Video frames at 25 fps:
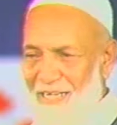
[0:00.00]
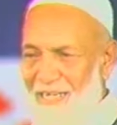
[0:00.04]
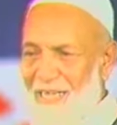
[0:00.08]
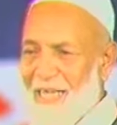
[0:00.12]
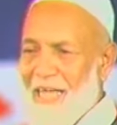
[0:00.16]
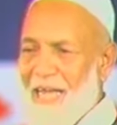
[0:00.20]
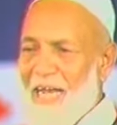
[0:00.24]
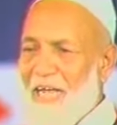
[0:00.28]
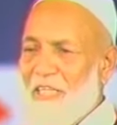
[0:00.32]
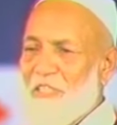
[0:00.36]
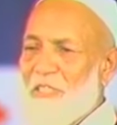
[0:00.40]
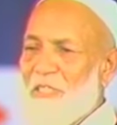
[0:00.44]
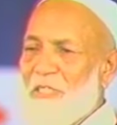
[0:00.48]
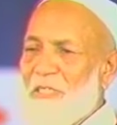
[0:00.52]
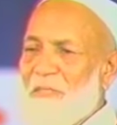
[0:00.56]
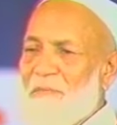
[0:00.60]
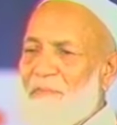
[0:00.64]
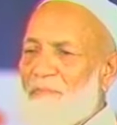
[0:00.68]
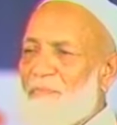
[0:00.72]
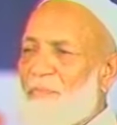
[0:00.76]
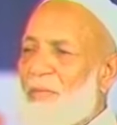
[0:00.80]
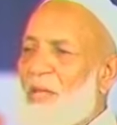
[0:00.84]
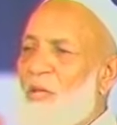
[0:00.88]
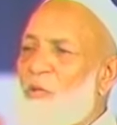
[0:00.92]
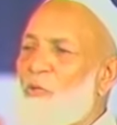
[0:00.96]
Karachi.
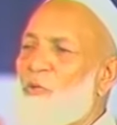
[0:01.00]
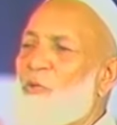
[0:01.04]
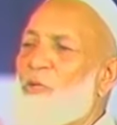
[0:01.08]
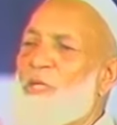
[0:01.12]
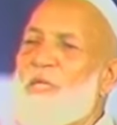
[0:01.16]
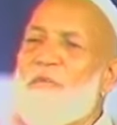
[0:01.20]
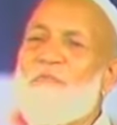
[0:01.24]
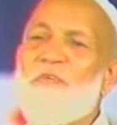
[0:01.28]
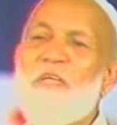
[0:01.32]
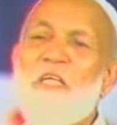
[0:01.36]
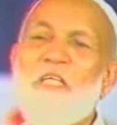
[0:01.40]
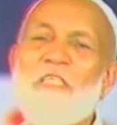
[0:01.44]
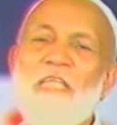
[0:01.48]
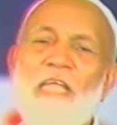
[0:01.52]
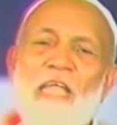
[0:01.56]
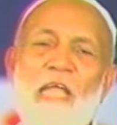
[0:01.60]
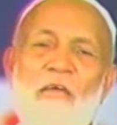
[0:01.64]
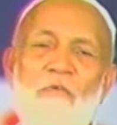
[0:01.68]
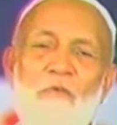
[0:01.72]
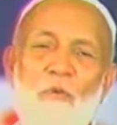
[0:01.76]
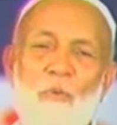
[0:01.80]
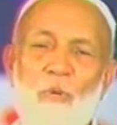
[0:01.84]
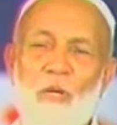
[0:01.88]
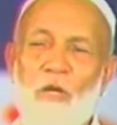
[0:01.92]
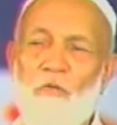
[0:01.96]
To give each and
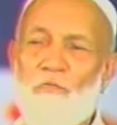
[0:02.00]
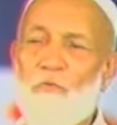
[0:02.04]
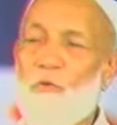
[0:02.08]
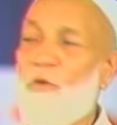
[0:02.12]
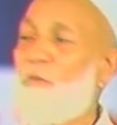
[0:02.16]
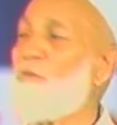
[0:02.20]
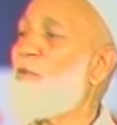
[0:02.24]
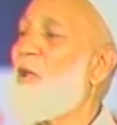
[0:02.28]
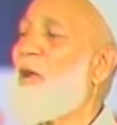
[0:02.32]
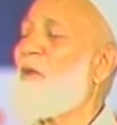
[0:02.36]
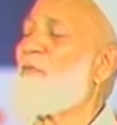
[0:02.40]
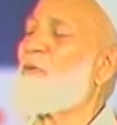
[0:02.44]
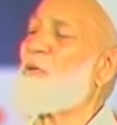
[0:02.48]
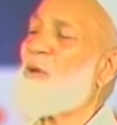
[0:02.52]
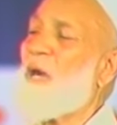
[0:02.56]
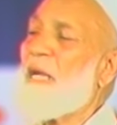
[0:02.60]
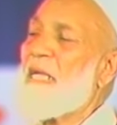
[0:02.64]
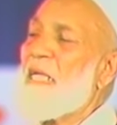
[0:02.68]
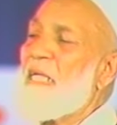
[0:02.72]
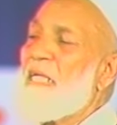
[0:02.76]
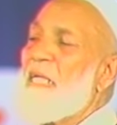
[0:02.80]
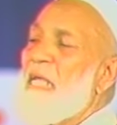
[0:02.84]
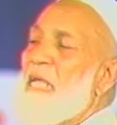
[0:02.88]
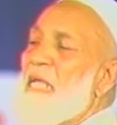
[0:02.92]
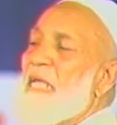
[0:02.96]
every one of you. If you haven't got
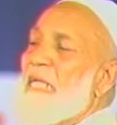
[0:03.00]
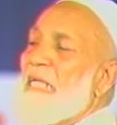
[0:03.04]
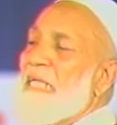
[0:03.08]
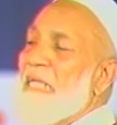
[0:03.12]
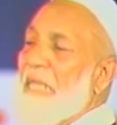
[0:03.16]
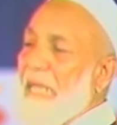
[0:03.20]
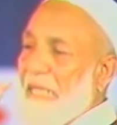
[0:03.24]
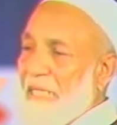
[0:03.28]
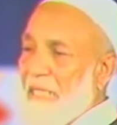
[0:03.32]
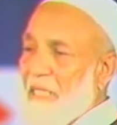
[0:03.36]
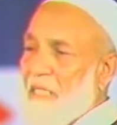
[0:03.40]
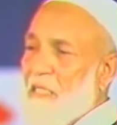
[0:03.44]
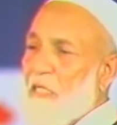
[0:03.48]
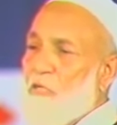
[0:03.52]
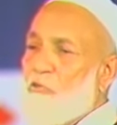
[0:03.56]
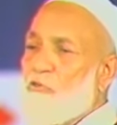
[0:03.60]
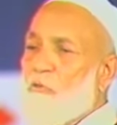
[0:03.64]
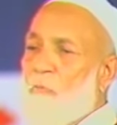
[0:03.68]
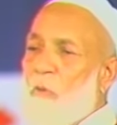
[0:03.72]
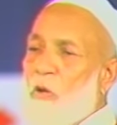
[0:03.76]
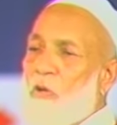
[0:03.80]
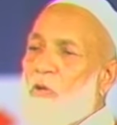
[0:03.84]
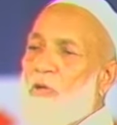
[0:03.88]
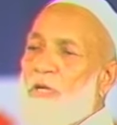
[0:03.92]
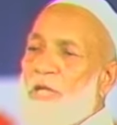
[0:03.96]
it, get it.
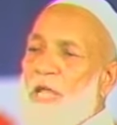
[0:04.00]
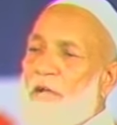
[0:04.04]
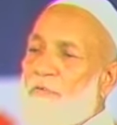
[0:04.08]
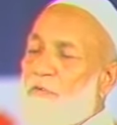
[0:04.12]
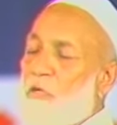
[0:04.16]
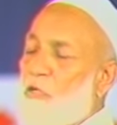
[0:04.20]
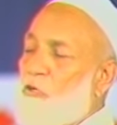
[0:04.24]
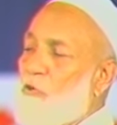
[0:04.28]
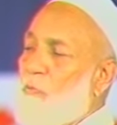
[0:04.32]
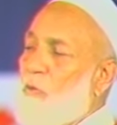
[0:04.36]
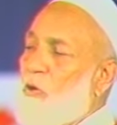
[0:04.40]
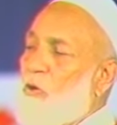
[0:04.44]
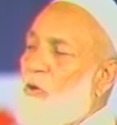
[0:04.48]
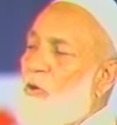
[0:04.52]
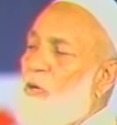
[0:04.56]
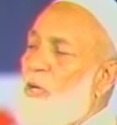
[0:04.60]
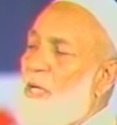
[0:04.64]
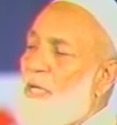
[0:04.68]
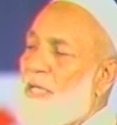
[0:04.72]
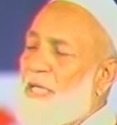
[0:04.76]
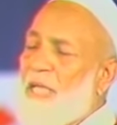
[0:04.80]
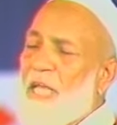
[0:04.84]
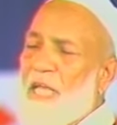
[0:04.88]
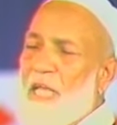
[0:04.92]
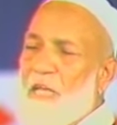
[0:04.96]
Tomorrow, day after tomorrow,
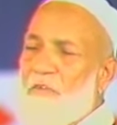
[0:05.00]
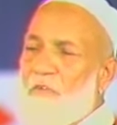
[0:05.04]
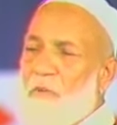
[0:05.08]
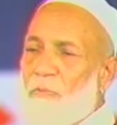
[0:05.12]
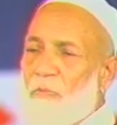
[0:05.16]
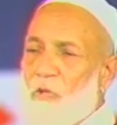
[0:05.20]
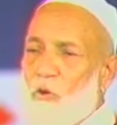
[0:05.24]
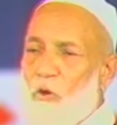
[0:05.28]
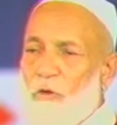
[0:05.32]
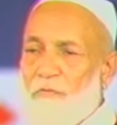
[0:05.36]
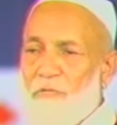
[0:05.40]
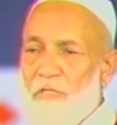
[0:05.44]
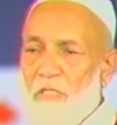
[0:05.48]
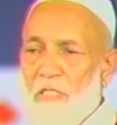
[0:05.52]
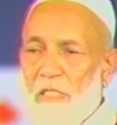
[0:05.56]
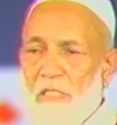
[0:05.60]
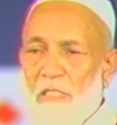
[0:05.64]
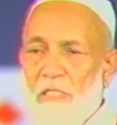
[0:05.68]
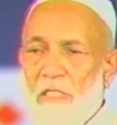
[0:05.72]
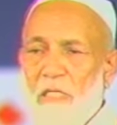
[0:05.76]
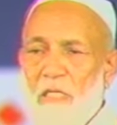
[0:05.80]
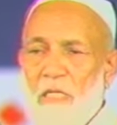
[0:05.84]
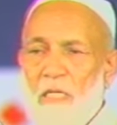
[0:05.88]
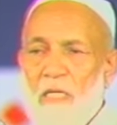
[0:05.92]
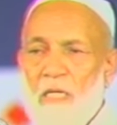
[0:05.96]
get it from their
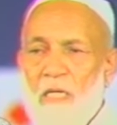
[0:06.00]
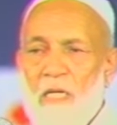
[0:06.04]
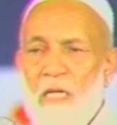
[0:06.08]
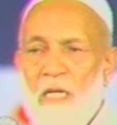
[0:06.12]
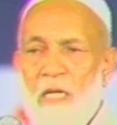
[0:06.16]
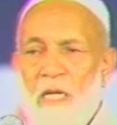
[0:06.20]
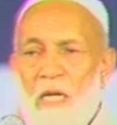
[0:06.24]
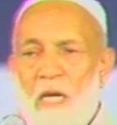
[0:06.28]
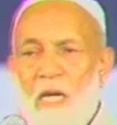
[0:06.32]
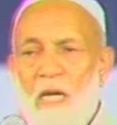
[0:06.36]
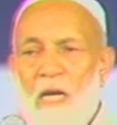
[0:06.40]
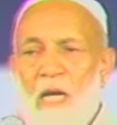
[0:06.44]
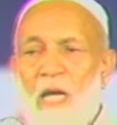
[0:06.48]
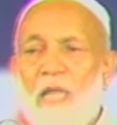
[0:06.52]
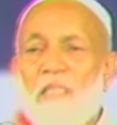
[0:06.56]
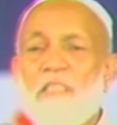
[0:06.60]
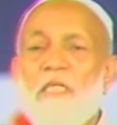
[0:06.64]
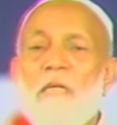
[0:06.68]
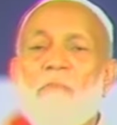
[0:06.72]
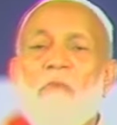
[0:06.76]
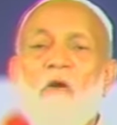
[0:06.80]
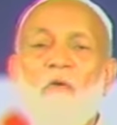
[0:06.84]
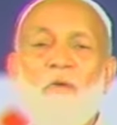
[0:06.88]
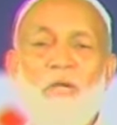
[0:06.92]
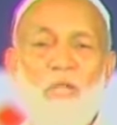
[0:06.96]
offices.
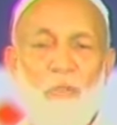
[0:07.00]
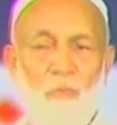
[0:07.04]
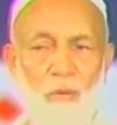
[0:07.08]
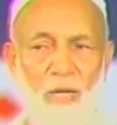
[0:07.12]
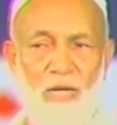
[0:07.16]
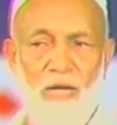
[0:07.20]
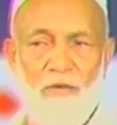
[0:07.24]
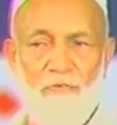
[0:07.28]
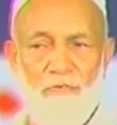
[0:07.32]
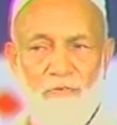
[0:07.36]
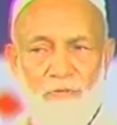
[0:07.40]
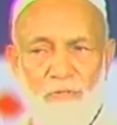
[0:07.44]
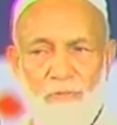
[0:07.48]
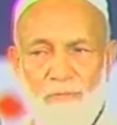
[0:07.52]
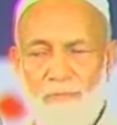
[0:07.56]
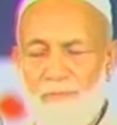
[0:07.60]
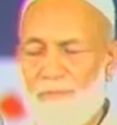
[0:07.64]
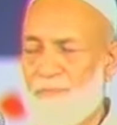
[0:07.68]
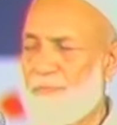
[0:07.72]
Aisha Bawani Wakaf.